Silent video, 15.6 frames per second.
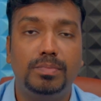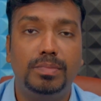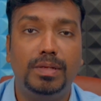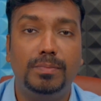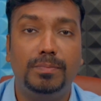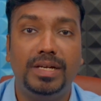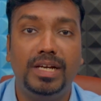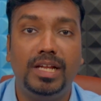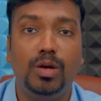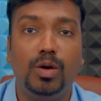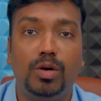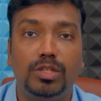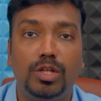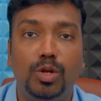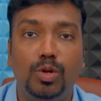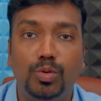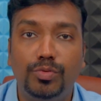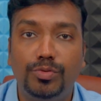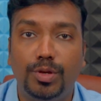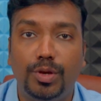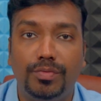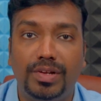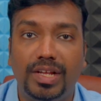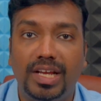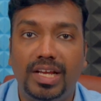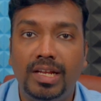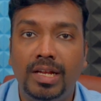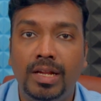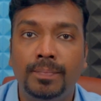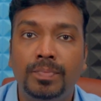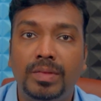depending on the loan you have
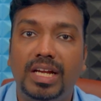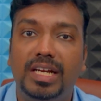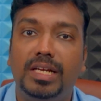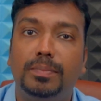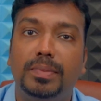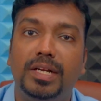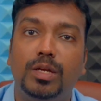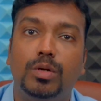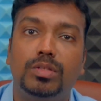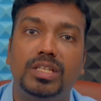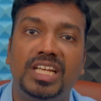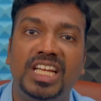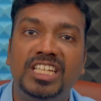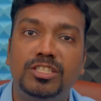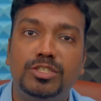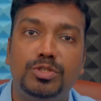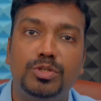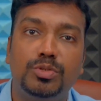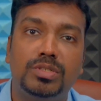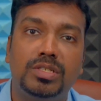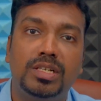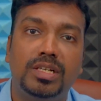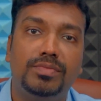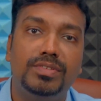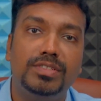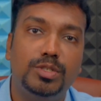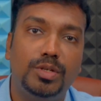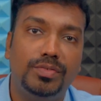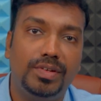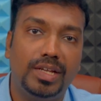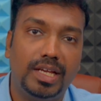taken and depending on the institution in which
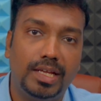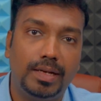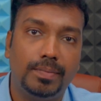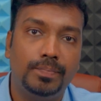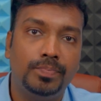you have taken.